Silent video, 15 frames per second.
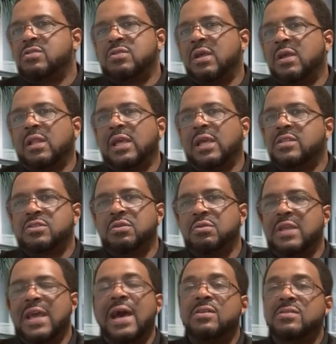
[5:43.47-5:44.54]
like late
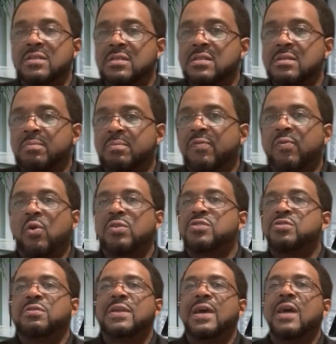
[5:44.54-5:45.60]
2000s, before the
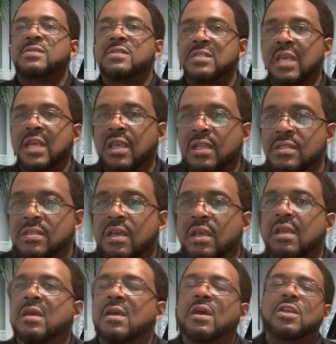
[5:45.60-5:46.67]
2000 teens, like,